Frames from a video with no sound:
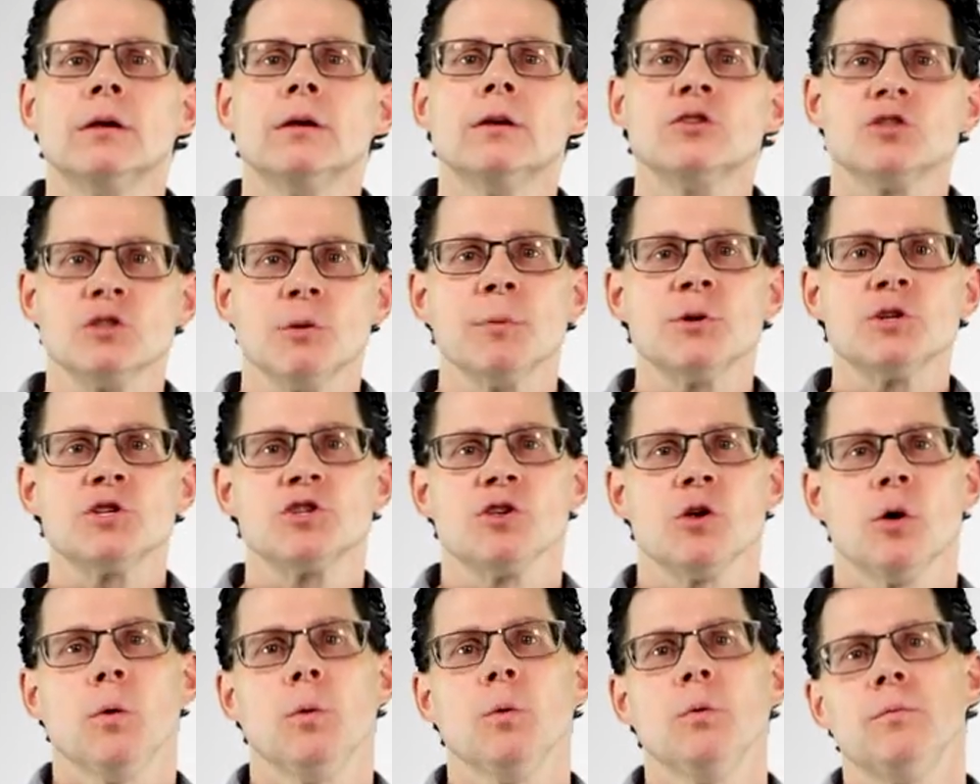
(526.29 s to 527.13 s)
So much
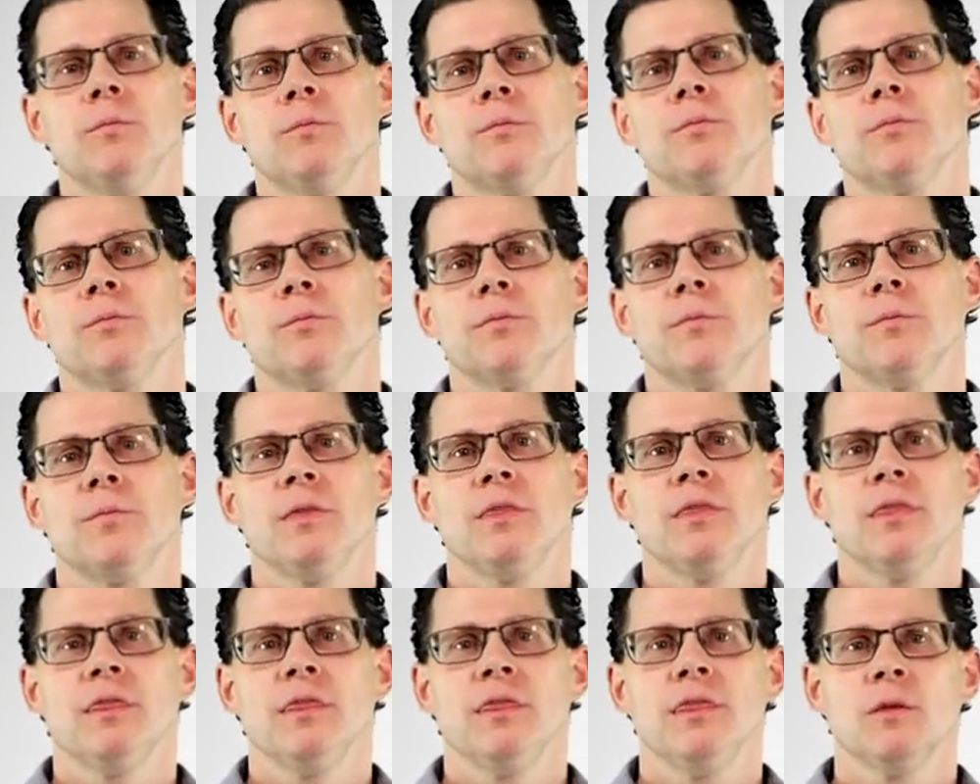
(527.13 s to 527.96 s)
so,
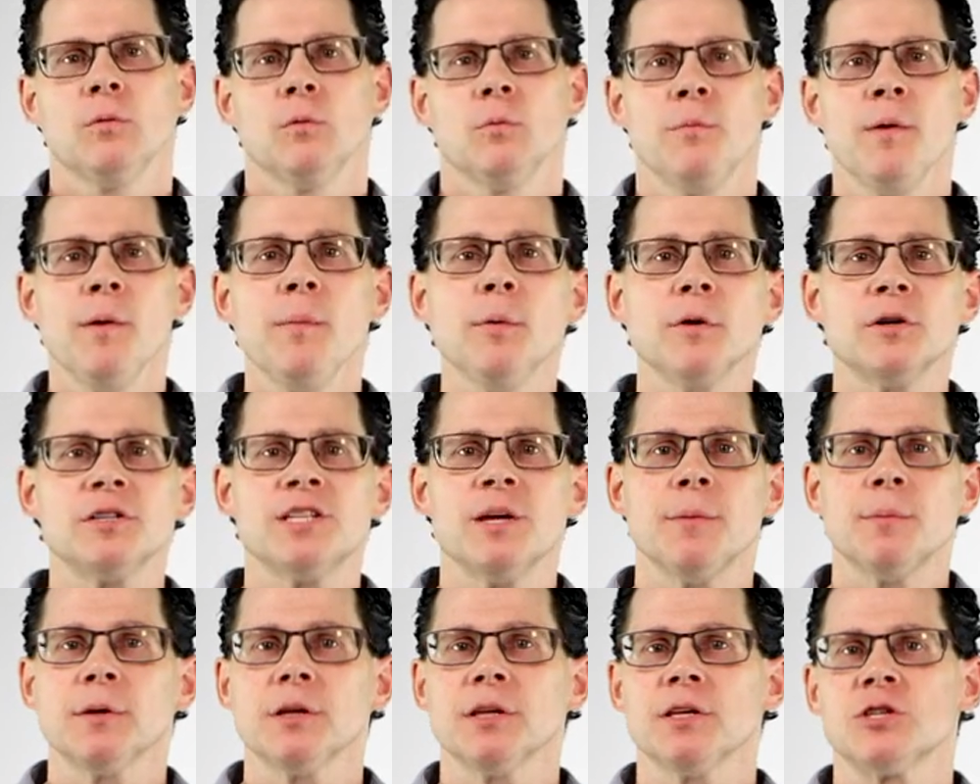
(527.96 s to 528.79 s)
when people are
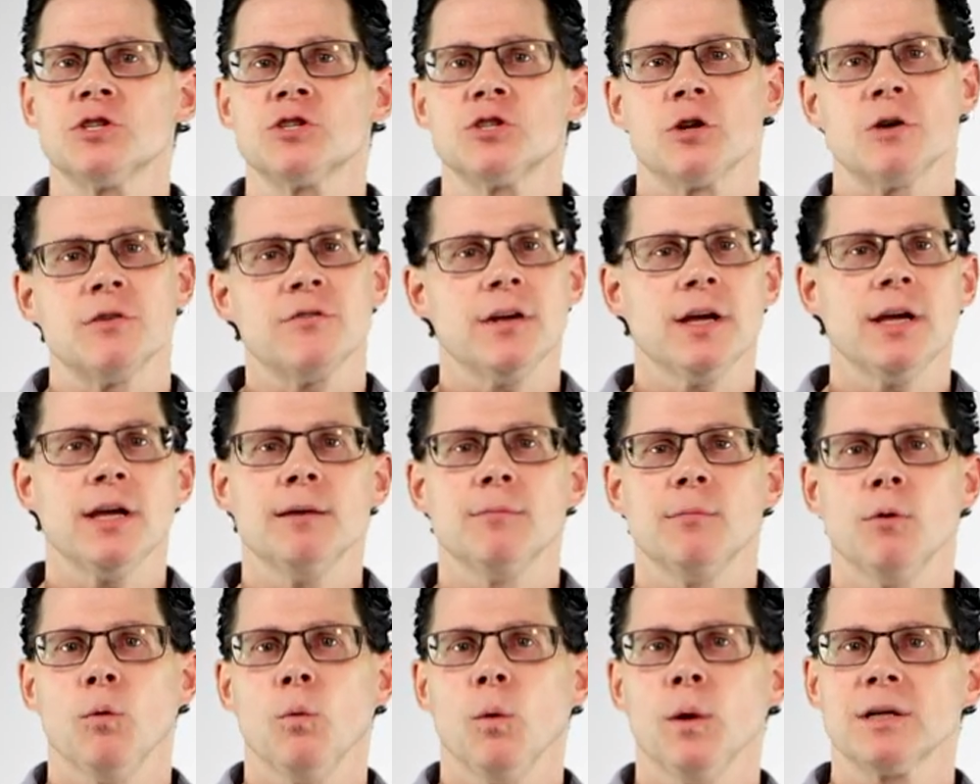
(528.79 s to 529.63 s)
typically surveyed
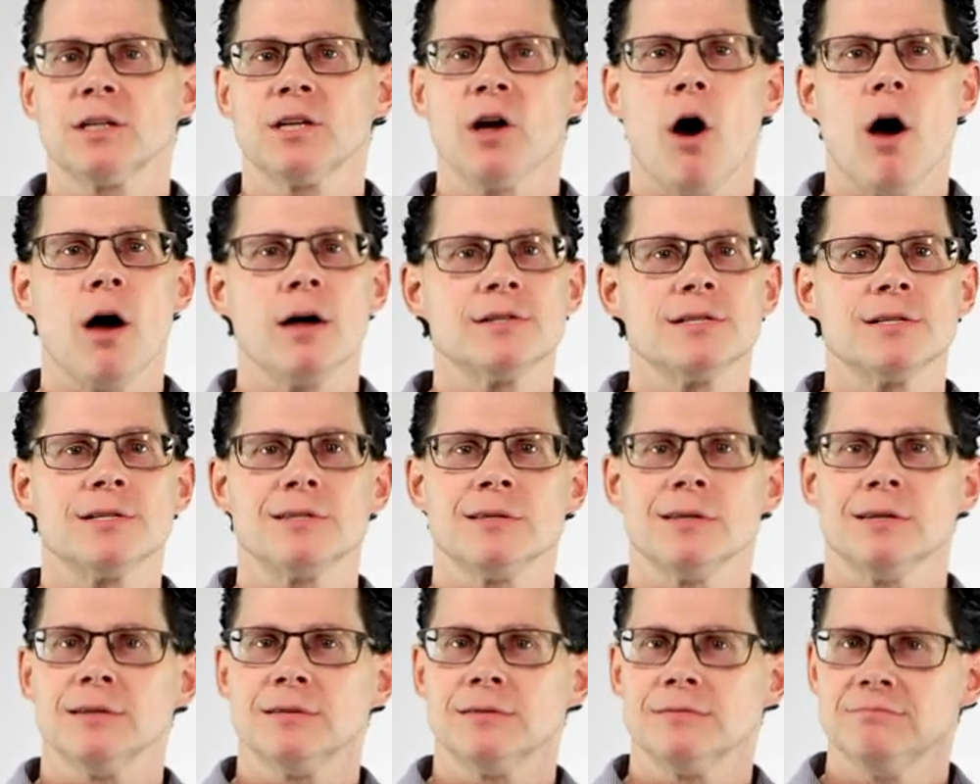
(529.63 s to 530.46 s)
about what causes
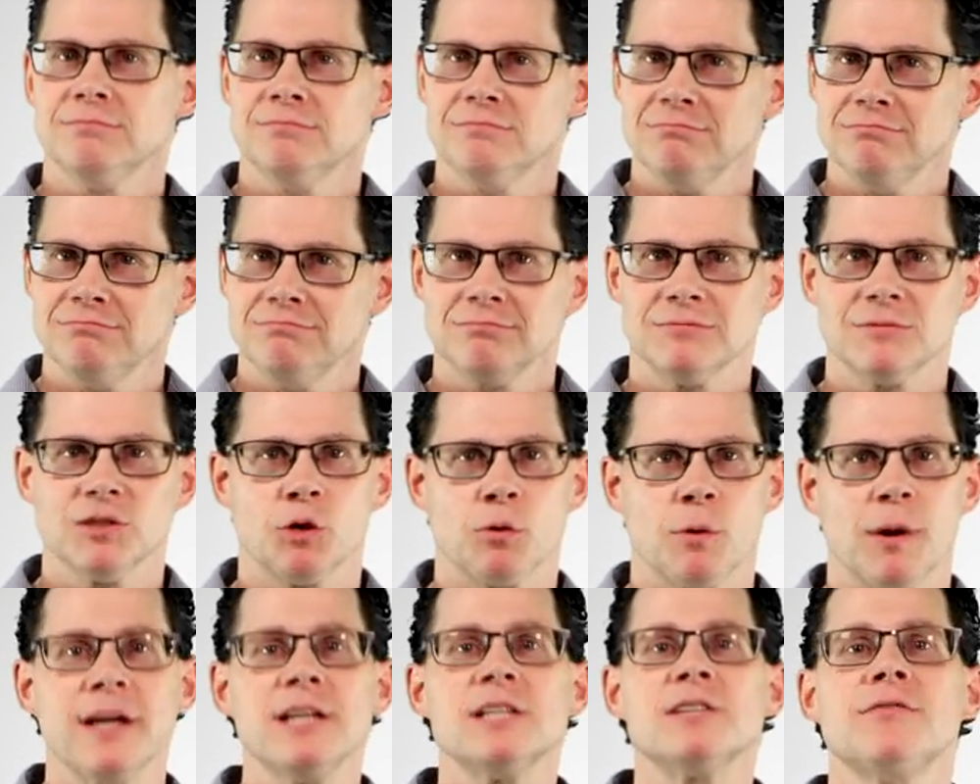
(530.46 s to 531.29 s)
the
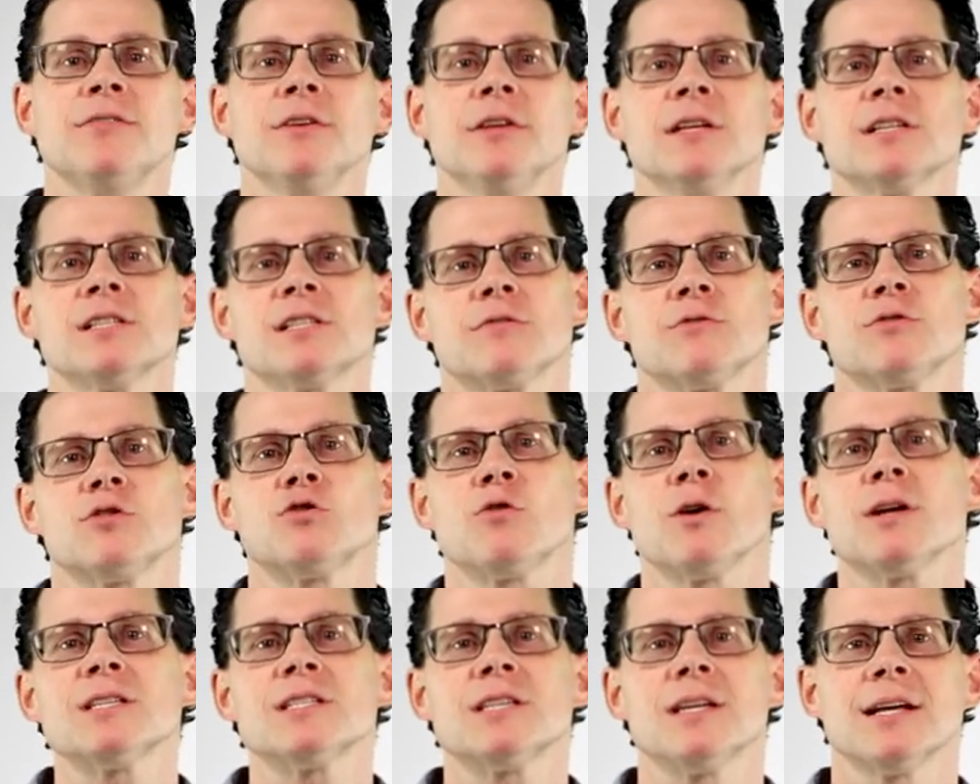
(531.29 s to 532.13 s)
greatest feelings of
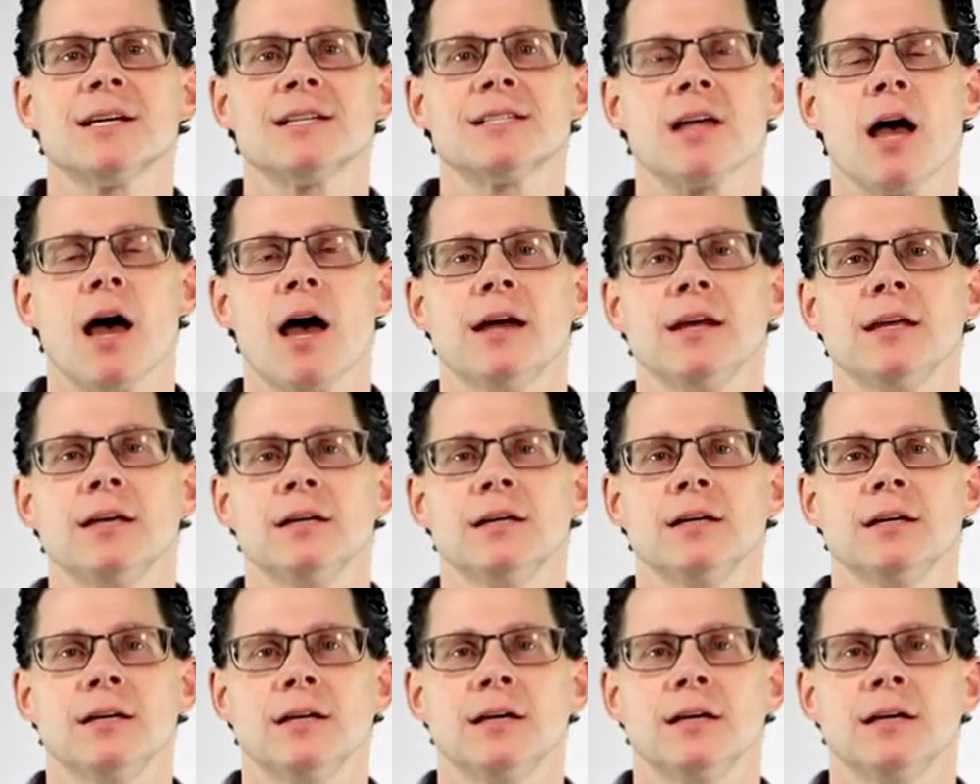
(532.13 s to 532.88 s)
stress and anxiety,